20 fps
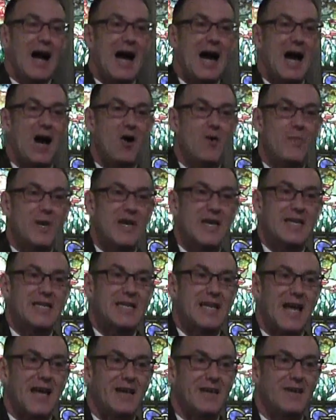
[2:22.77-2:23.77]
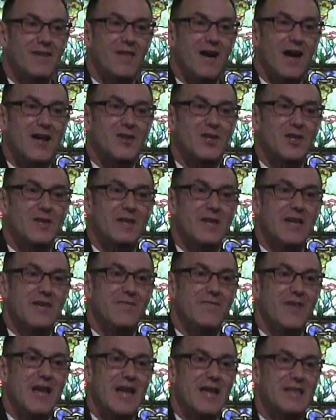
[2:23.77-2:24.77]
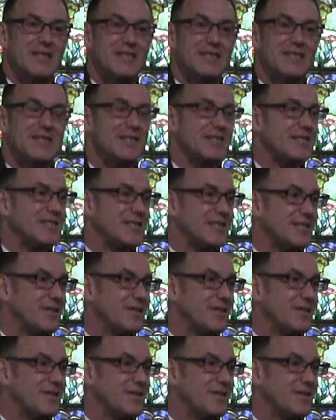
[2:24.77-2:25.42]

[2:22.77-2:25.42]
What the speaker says: how many technologically advanced